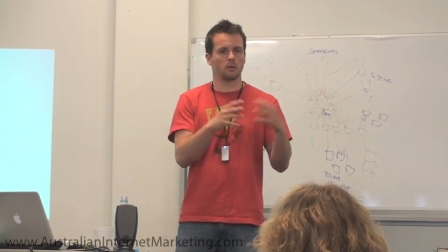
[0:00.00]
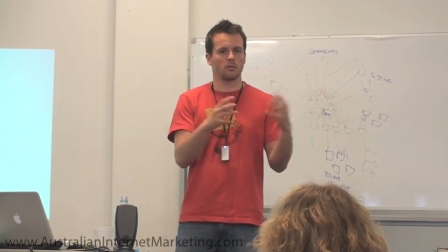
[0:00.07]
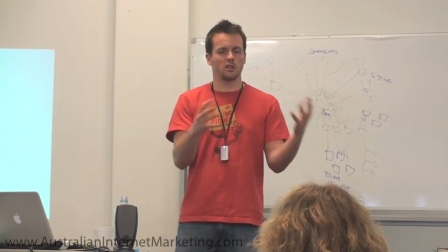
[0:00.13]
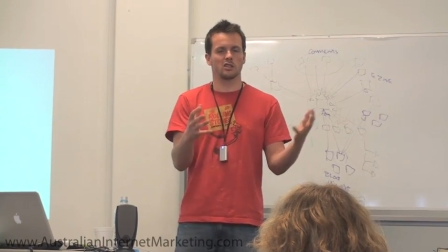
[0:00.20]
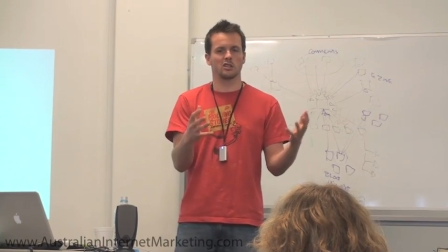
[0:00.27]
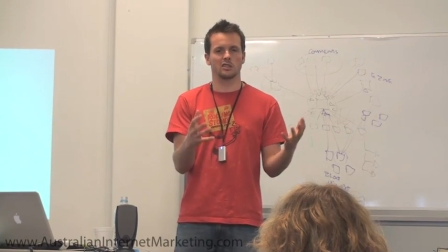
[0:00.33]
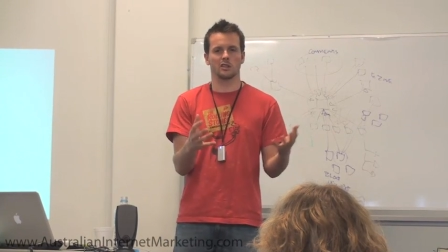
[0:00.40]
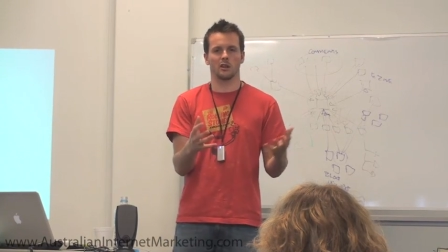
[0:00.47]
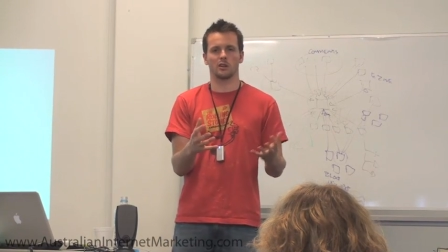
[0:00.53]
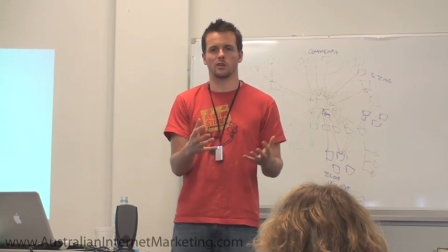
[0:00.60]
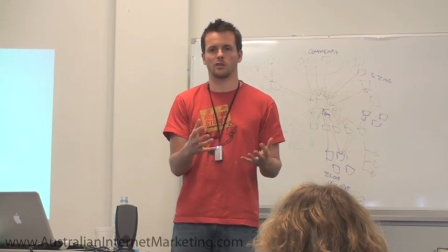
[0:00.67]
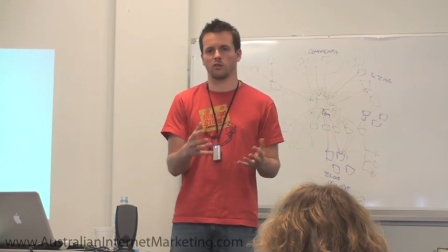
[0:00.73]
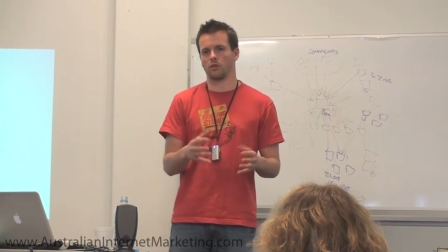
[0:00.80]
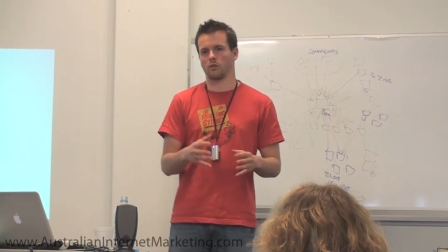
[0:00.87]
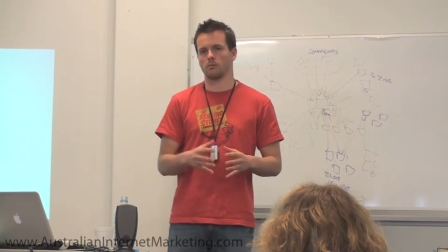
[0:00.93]
Well, you just
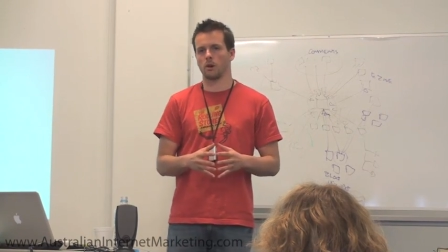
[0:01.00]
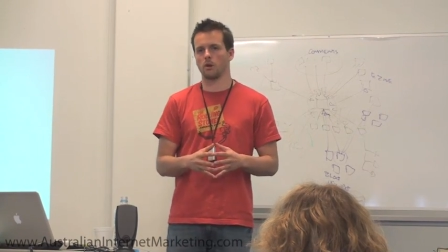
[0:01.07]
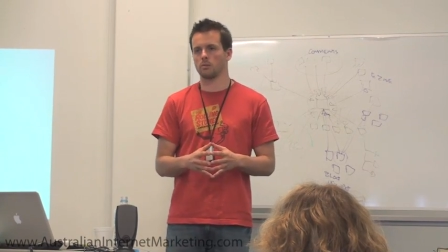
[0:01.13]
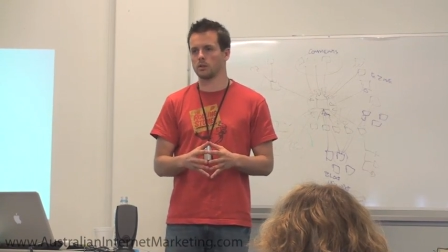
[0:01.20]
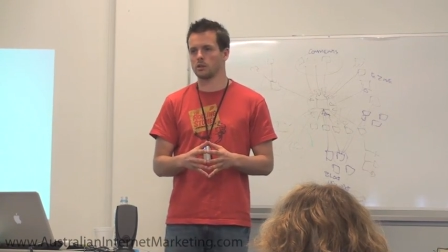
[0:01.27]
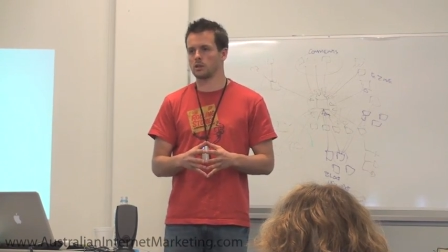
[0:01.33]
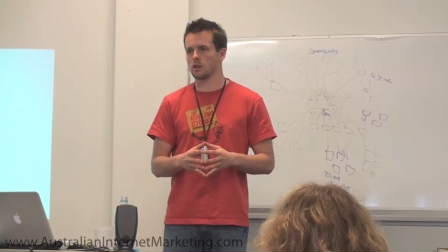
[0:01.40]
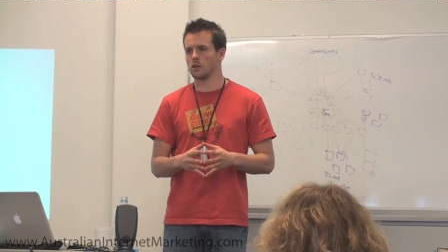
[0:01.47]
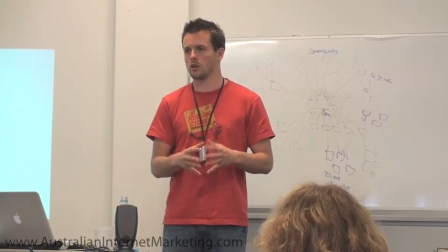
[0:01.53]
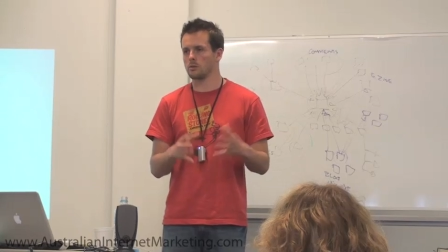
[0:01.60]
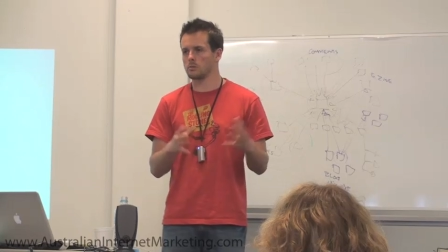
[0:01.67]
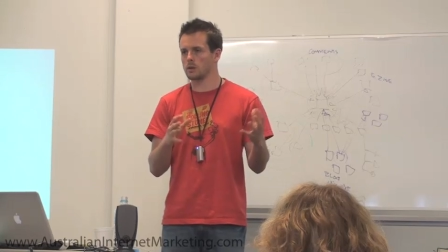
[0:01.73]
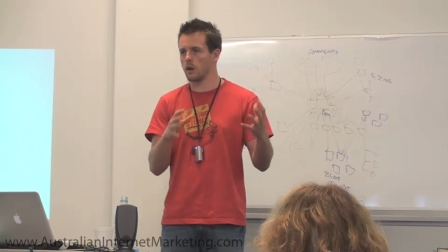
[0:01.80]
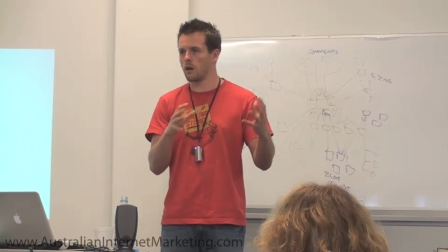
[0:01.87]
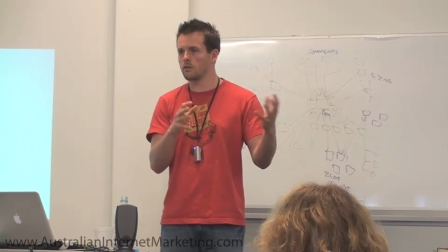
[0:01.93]
search for a Melbourne
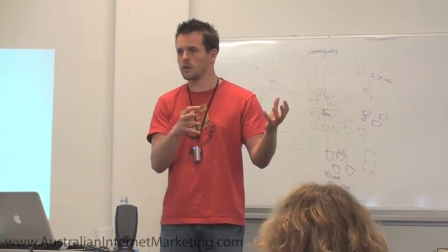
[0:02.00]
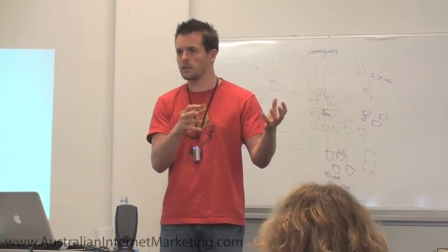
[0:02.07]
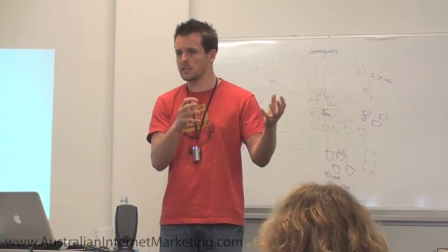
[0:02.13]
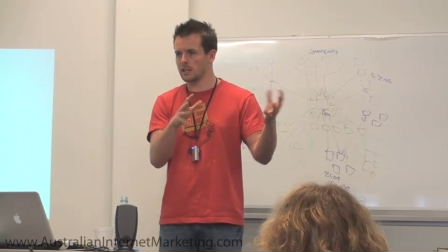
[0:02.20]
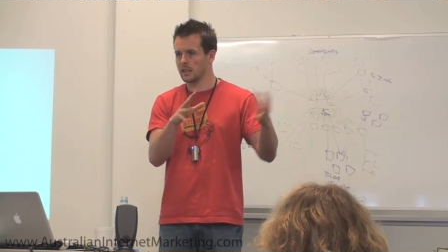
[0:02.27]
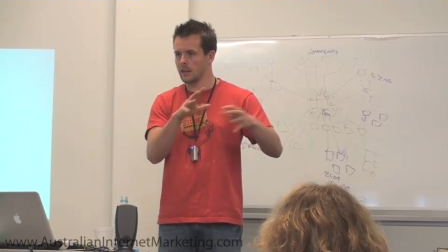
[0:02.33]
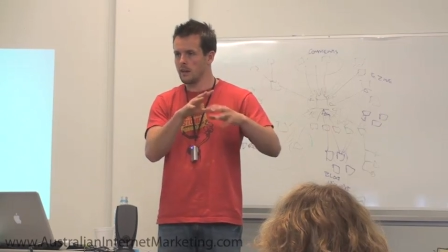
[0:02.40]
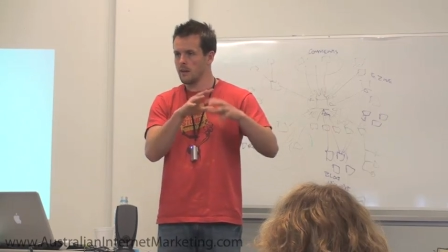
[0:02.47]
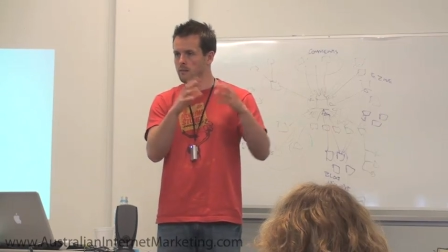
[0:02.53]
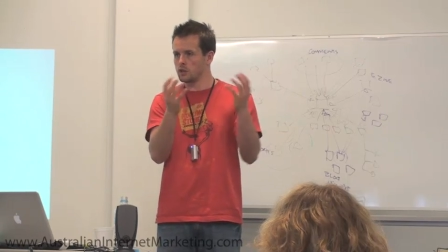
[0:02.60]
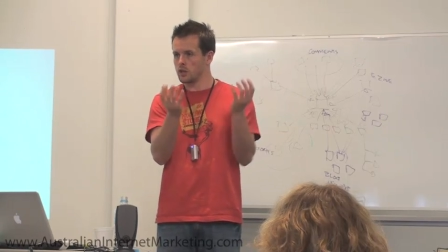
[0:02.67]
term, so obviously,